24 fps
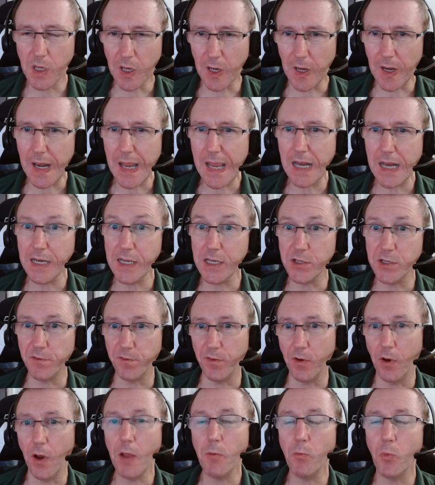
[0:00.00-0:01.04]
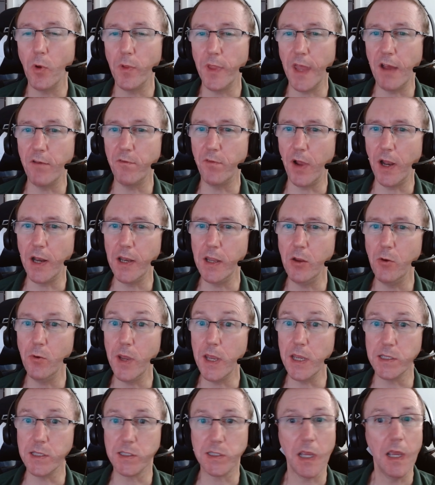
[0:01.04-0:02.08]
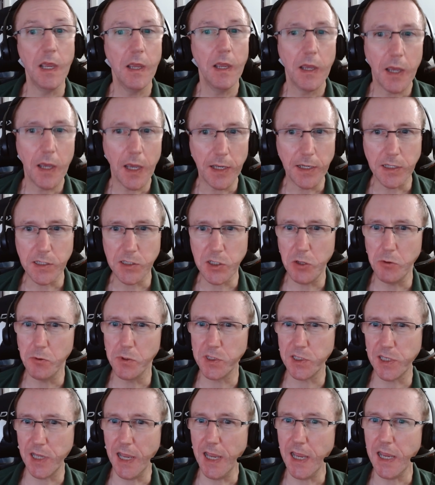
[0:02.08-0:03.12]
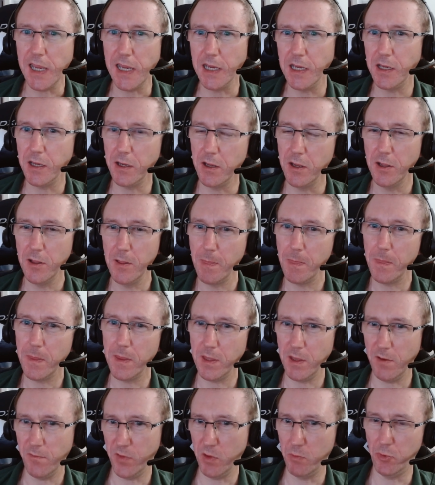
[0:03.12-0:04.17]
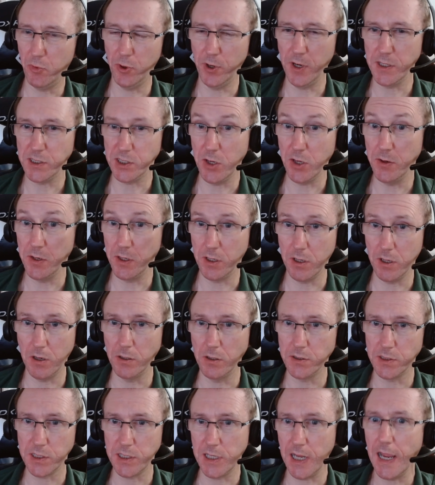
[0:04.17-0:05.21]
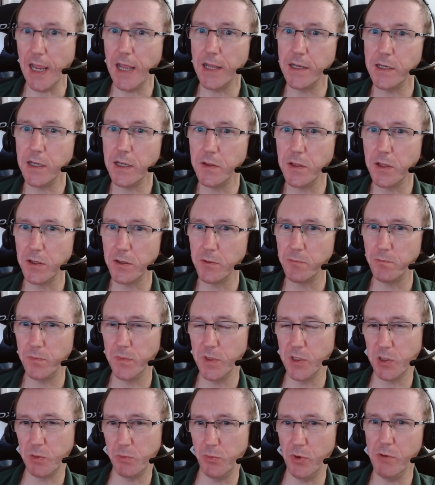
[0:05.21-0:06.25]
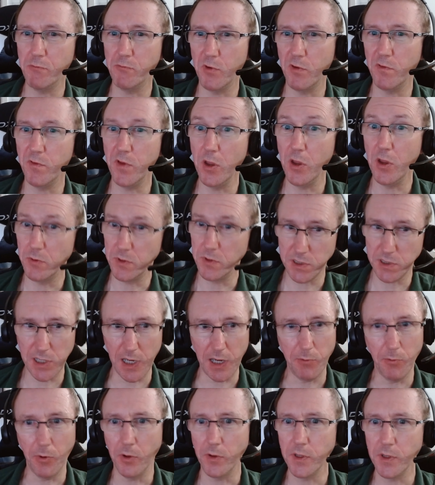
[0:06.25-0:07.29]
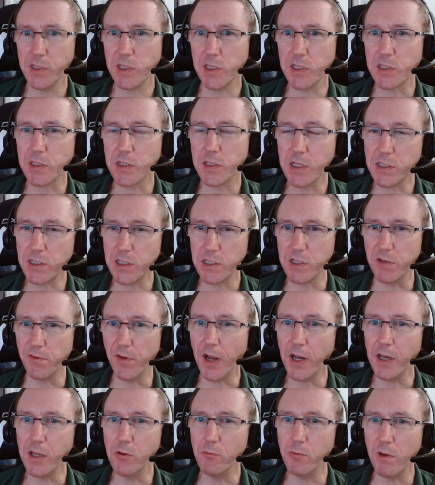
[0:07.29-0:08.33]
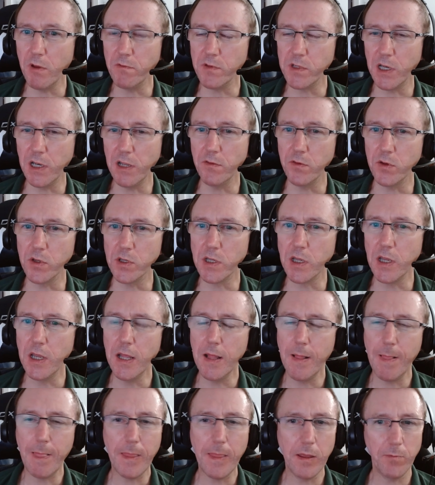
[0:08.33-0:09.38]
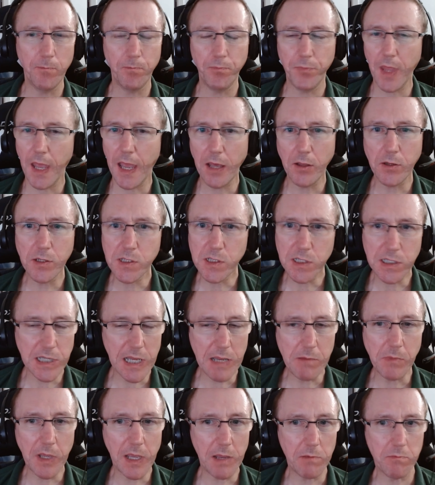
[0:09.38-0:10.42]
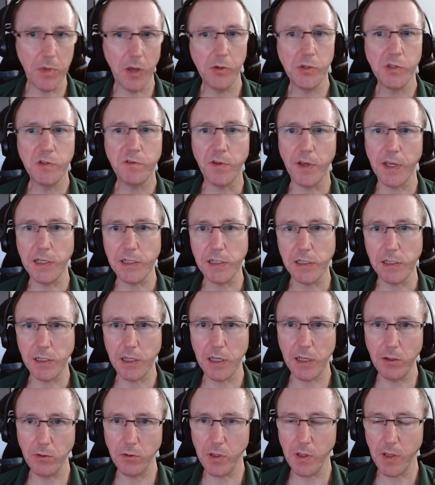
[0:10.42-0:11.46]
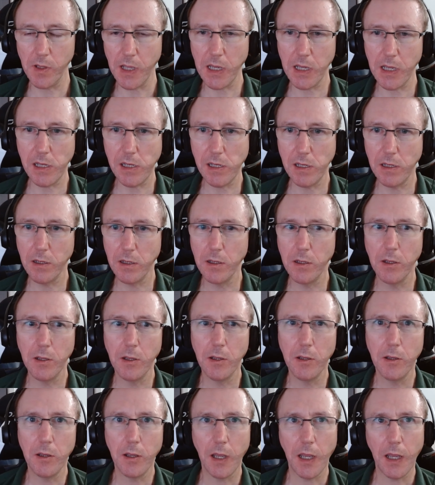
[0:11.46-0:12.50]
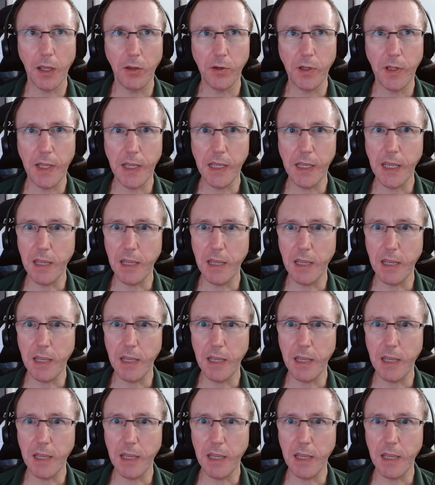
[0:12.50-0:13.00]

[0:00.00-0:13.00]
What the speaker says: clearly define what that value is, and as you were saying, if the product owner can't stand in the sprint review and say, well, this is the value we've delivered, how does the team keep motivated? How do they